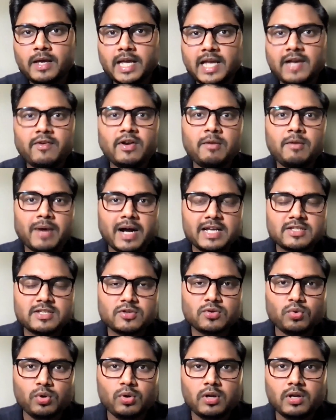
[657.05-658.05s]
Even in my
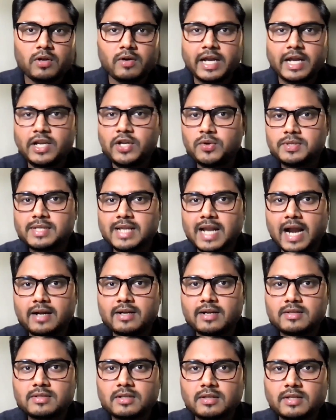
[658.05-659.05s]
school in UCLA
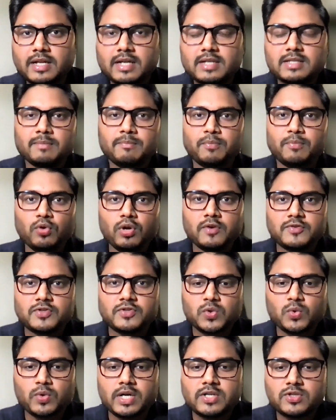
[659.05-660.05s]
Anderson, there is a pool of
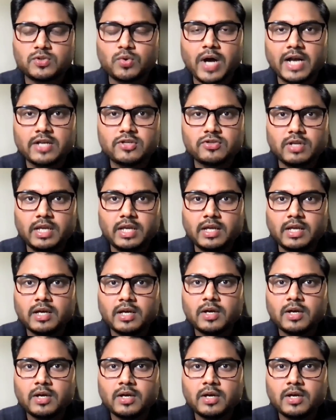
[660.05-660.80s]
students who actually